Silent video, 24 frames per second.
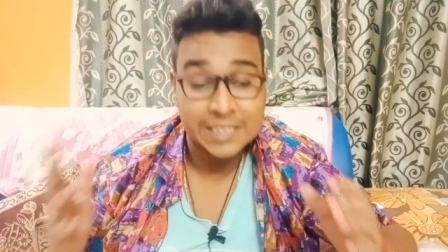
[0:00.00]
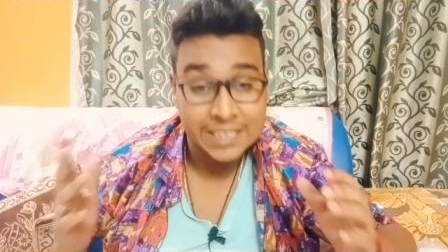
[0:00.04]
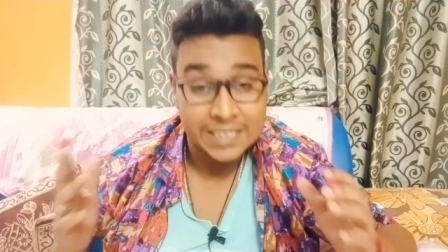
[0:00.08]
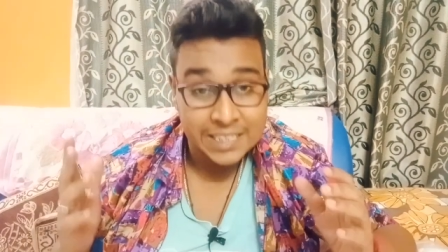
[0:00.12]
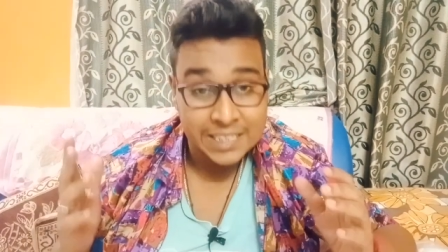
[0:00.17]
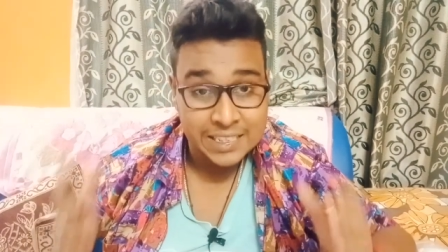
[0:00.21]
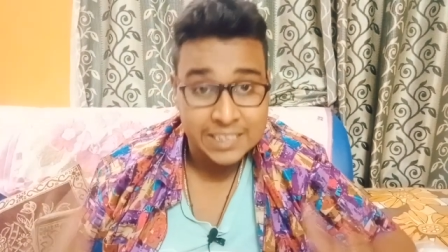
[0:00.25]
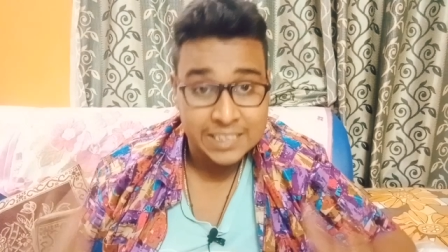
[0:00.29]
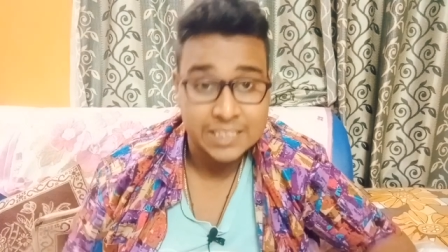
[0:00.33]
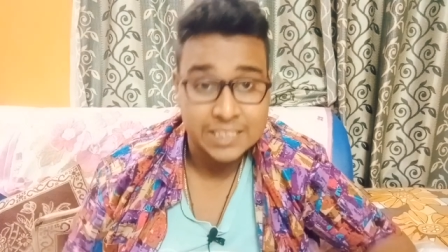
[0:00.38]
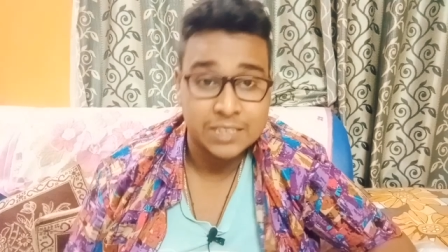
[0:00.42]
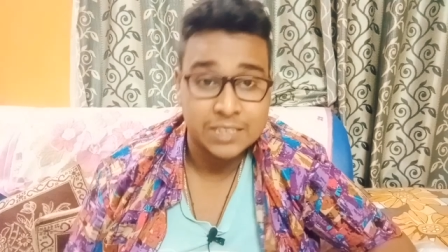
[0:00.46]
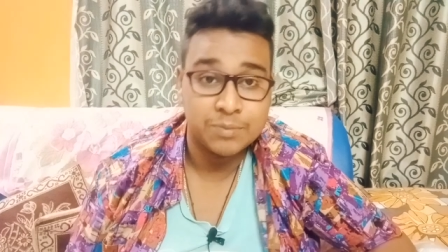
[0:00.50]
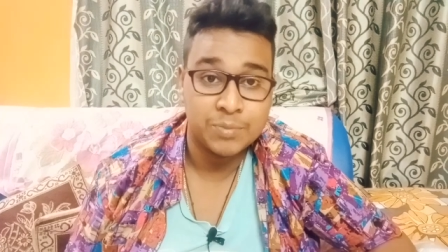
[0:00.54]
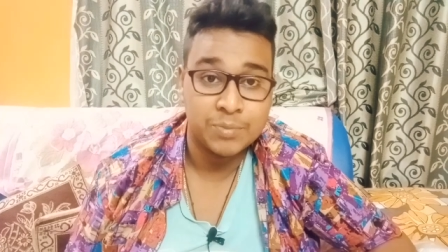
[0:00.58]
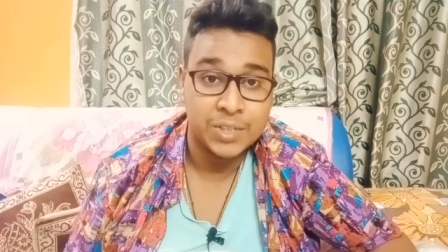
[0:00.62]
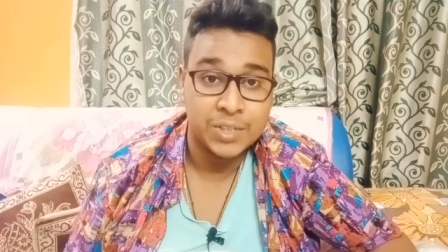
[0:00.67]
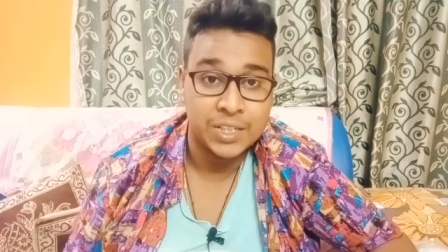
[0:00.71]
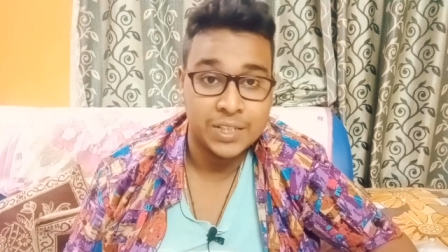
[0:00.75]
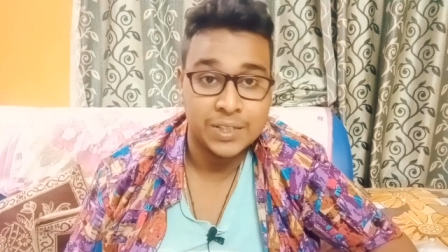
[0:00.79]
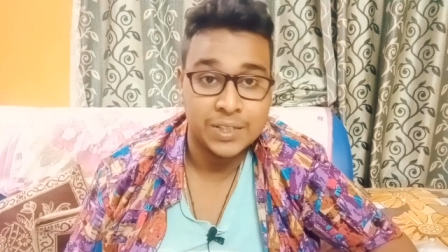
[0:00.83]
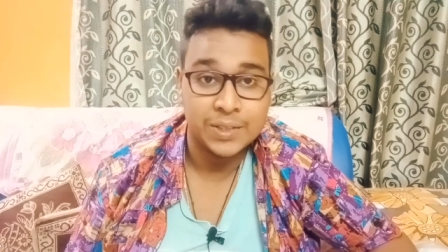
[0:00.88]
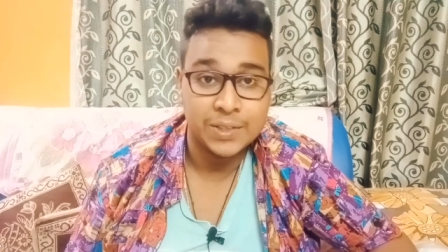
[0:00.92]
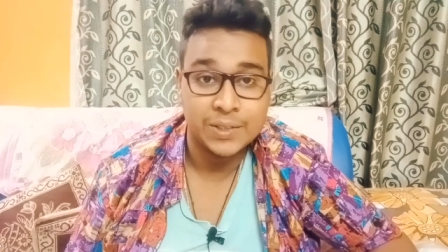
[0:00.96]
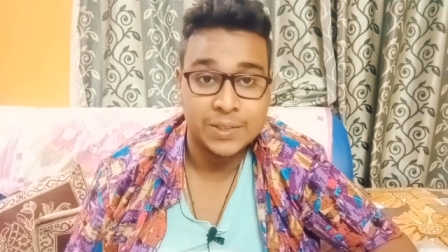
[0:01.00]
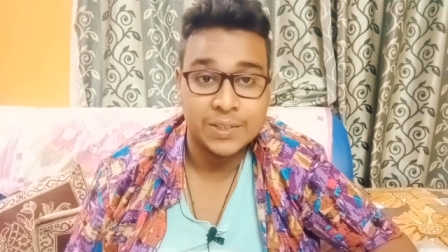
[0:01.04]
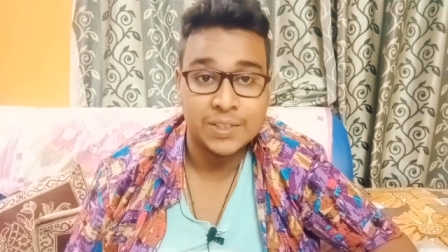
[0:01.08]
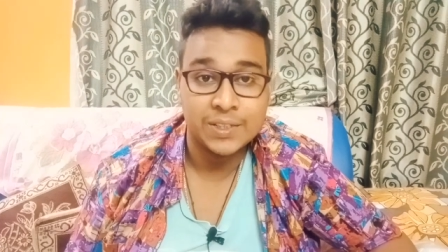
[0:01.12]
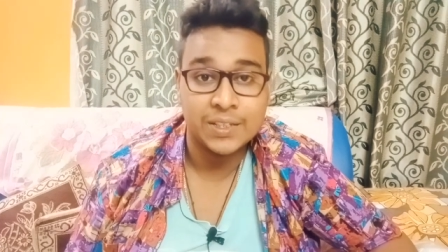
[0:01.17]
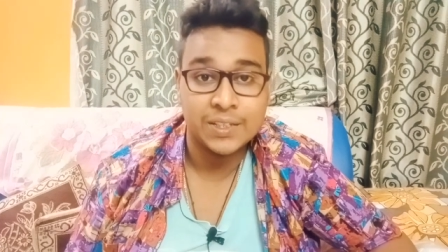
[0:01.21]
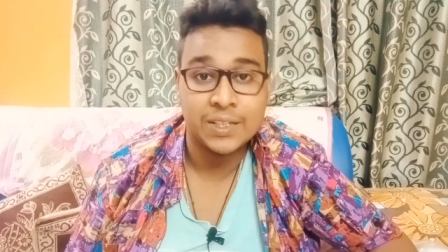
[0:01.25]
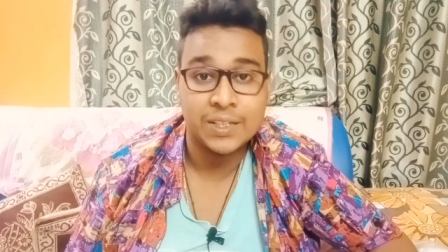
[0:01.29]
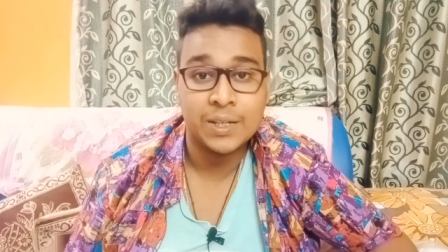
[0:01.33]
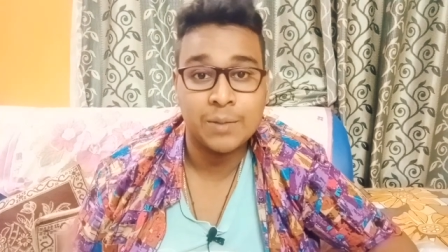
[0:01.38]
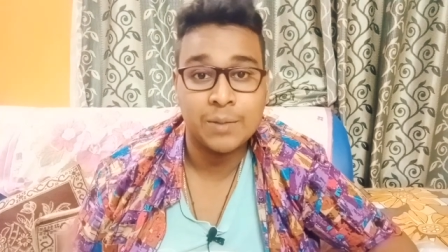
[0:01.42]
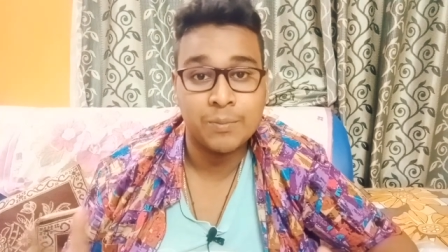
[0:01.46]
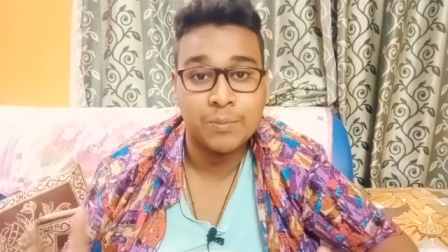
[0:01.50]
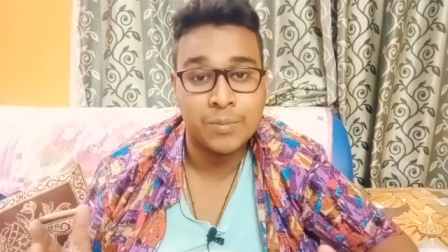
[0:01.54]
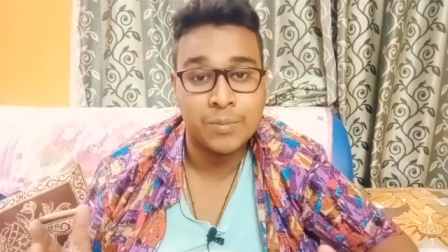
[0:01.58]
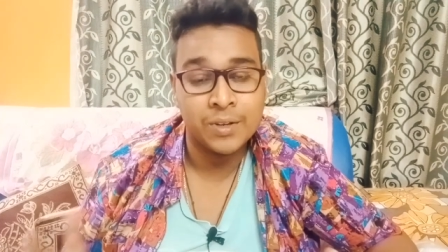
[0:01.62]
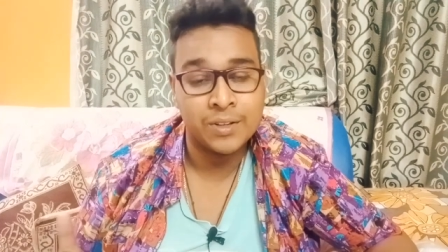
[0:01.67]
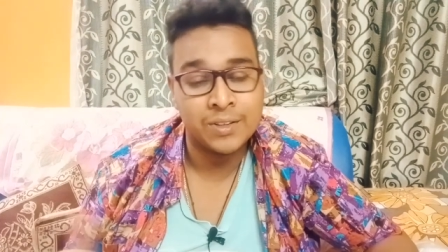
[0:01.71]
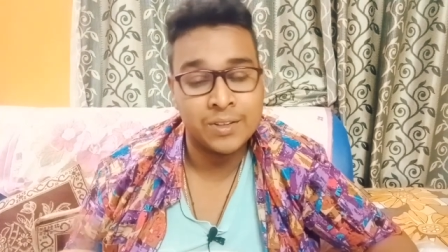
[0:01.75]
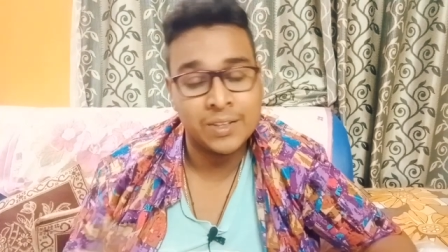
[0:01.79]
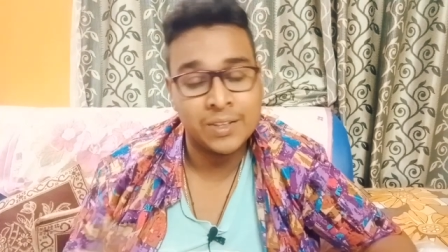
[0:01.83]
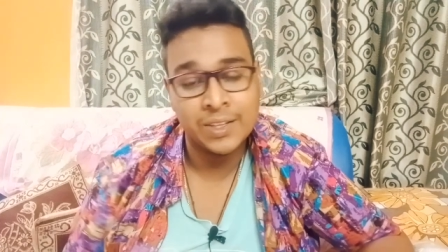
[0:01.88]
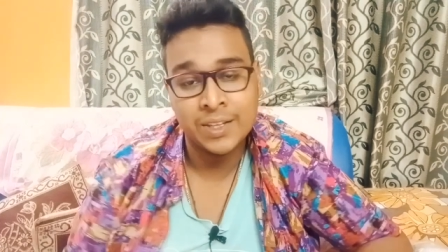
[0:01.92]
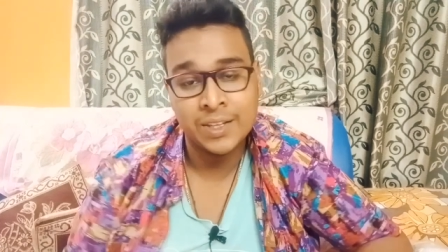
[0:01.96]
This is me,
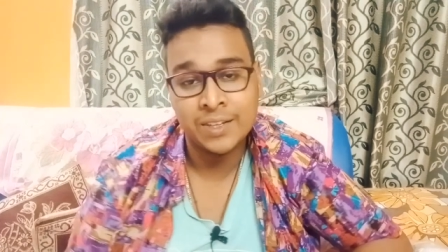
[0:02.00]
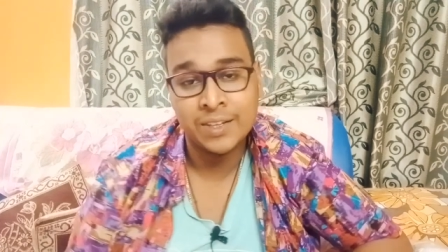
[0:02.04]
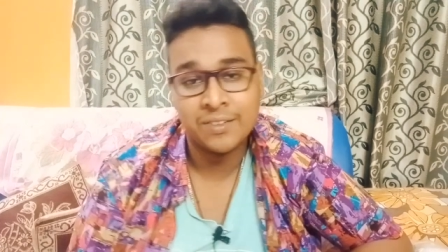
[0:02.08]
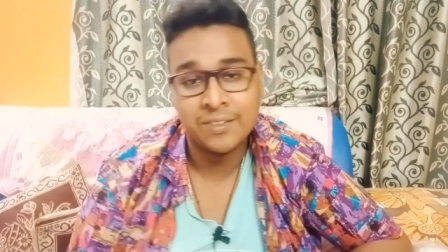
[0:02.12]
PRATTAY,